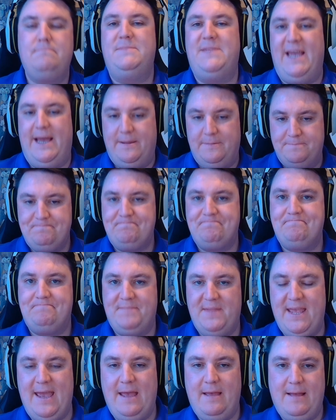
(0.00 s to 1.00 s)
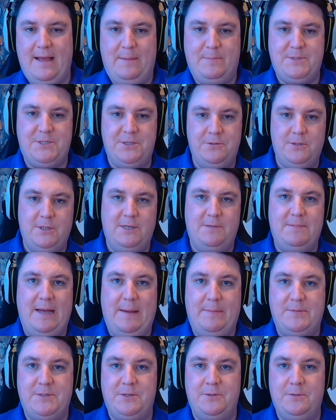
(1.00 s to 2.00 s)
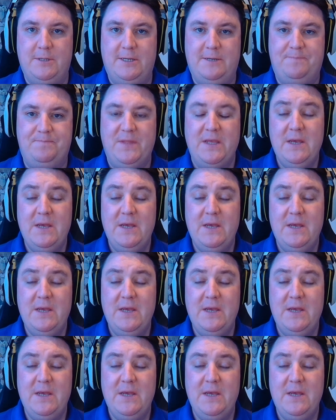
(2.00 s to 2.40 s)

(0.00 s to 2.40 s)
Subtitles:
Yeah, yeah, absolutely, absolutely.